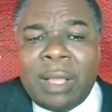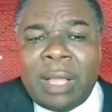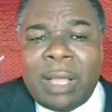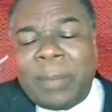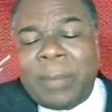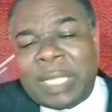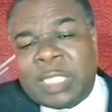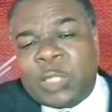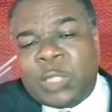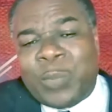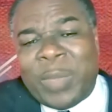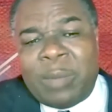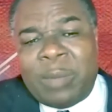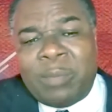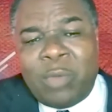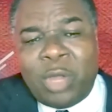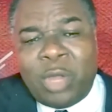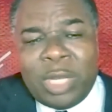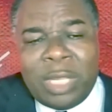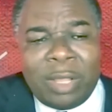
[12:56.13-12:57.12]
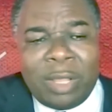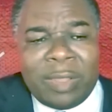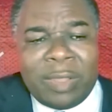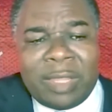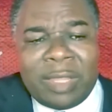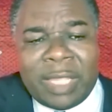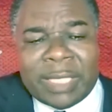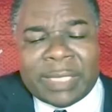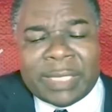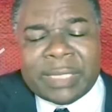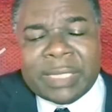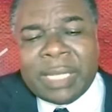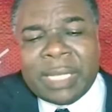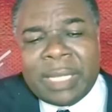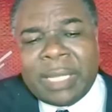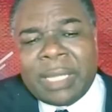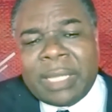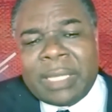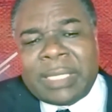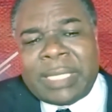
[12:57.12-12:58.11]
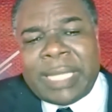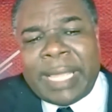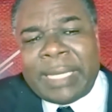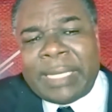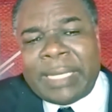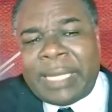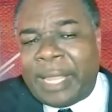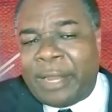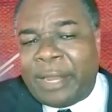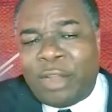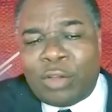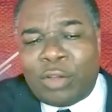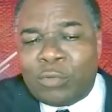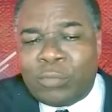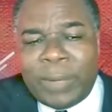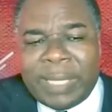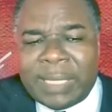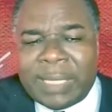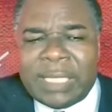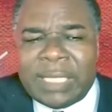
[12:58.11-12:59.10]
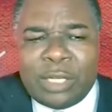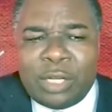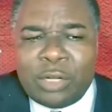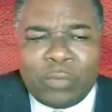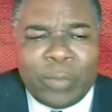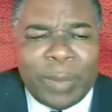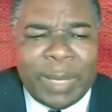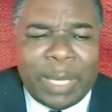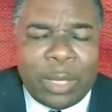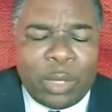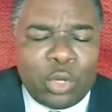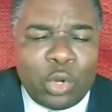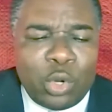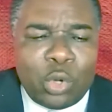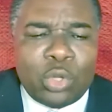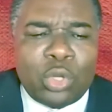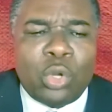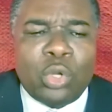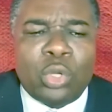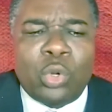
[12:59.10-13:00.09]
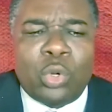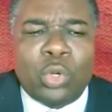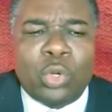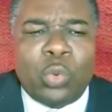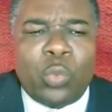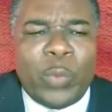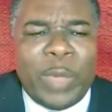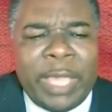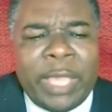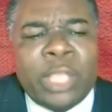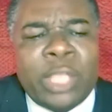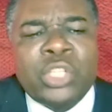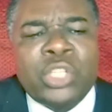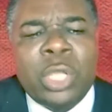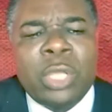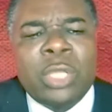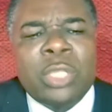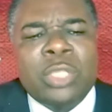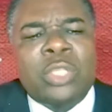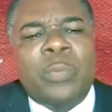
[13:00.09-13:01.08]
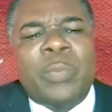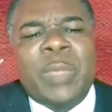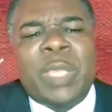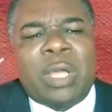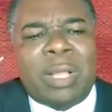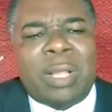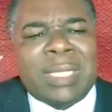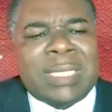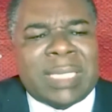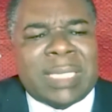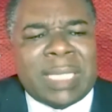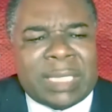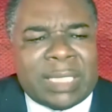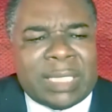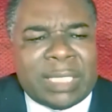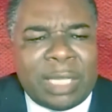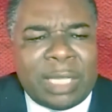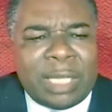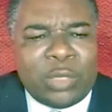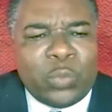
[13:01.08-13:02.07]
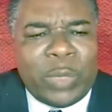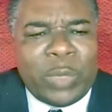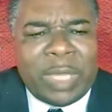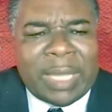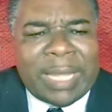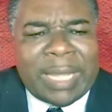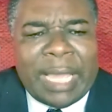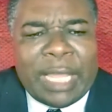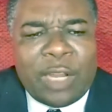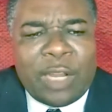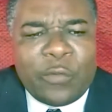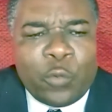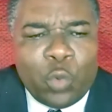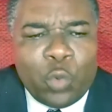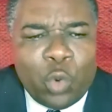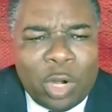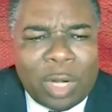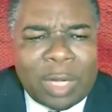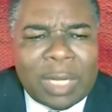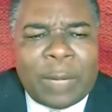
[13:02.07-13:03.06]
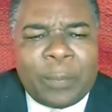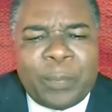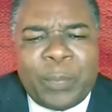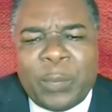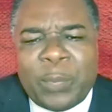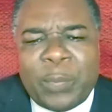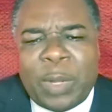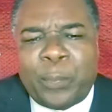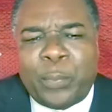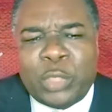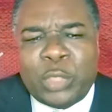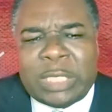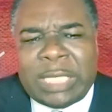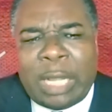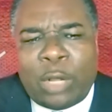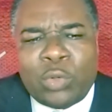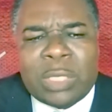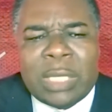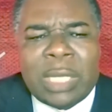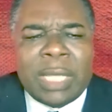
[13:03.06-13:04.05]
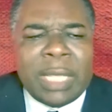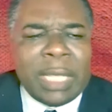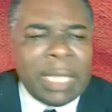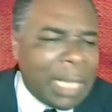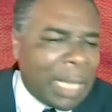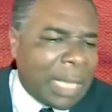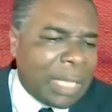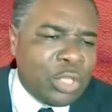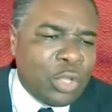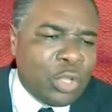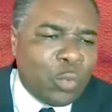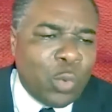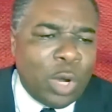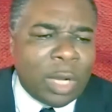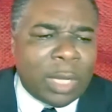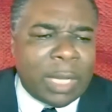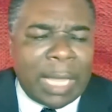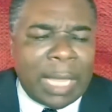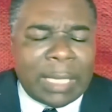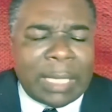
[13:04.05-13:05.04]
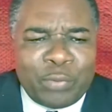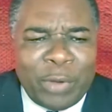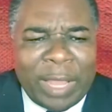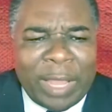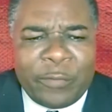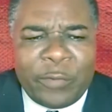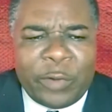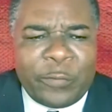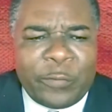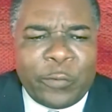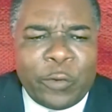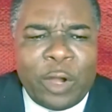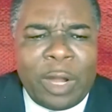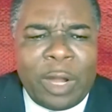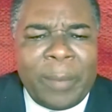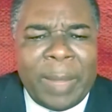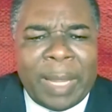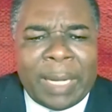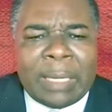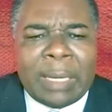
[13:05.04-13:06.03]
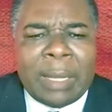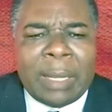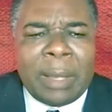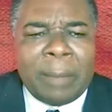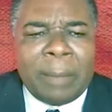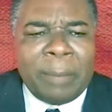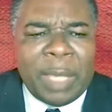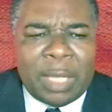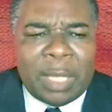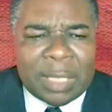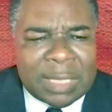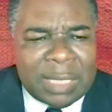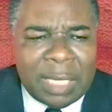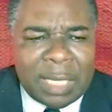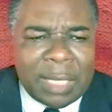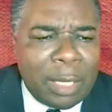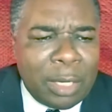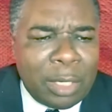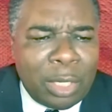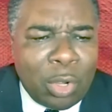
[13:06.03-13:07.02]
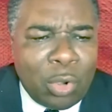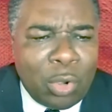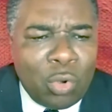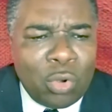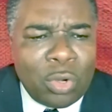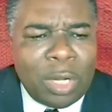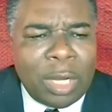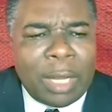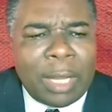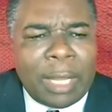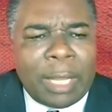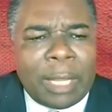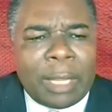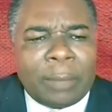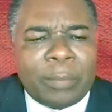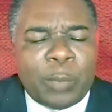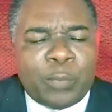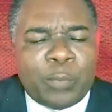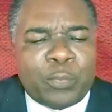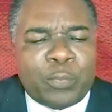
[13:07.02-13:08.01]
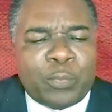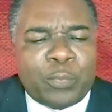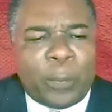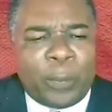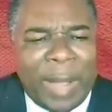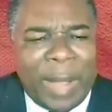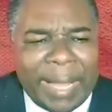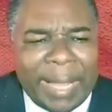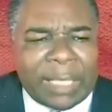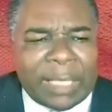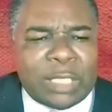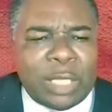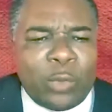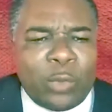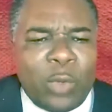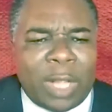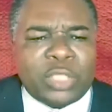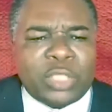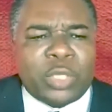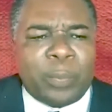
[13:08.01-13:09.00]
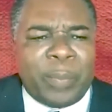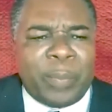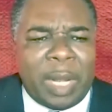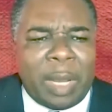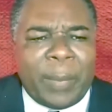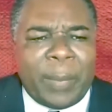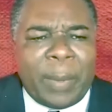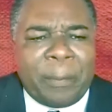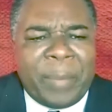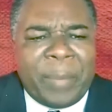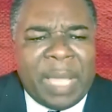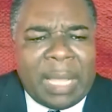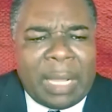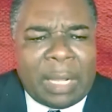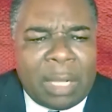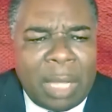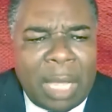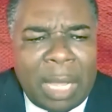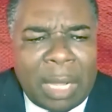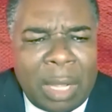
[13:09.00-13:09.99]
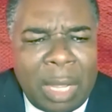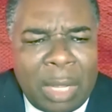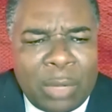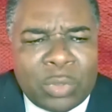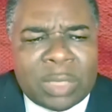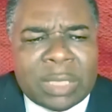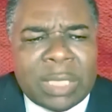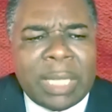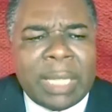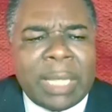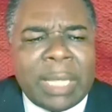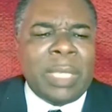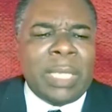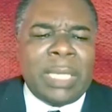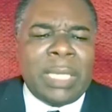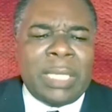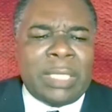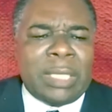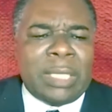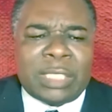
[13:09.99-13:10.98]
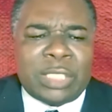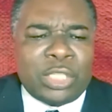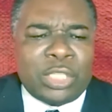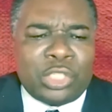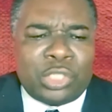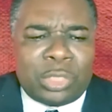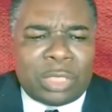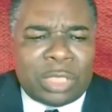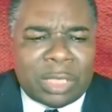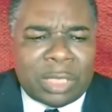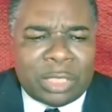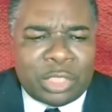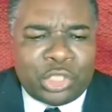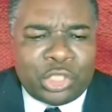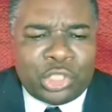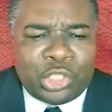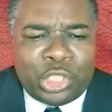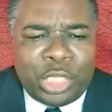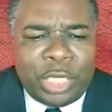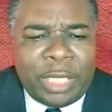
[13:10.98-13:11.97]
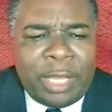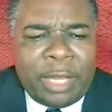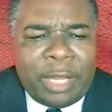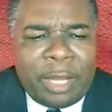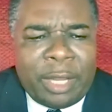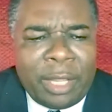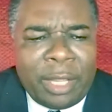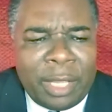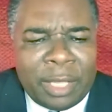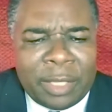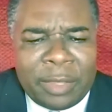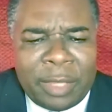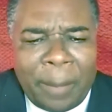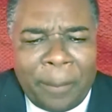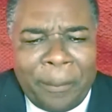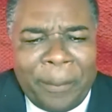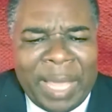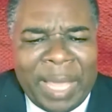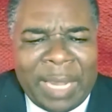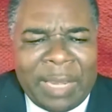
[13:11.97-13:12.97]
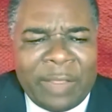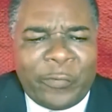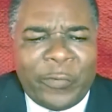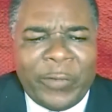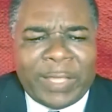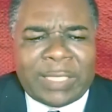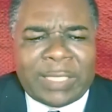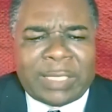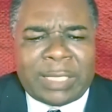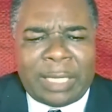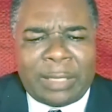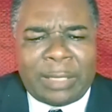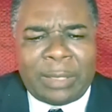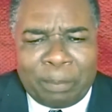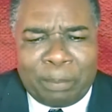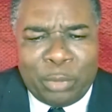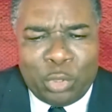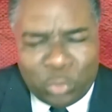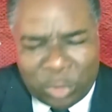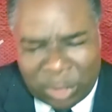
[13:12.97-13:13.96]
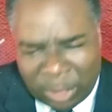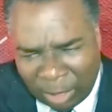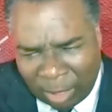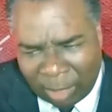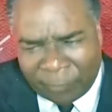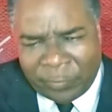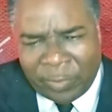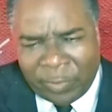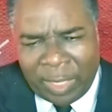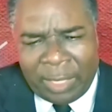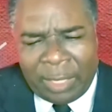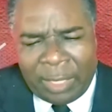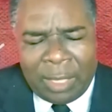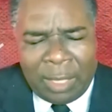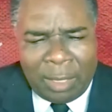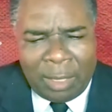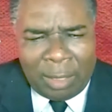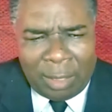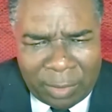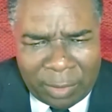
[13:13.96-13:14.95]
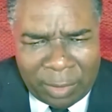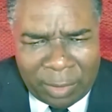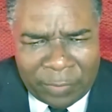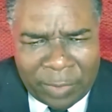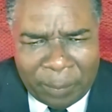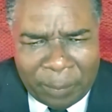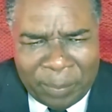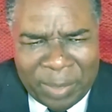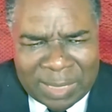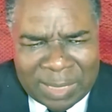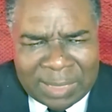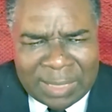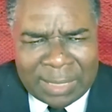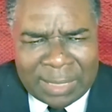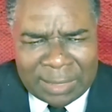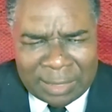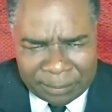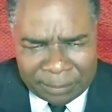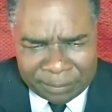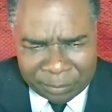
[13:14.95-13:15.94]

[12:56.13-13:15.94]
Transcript: and spend money on this, then they're not raising the, the, the wage to be consistent with the kind of work that people are putting out. And you work at a private firm, and because the, the owner, uh, the proprietor wants to build up a bigger account, he doesn't share the benefits and beauty of the, of the business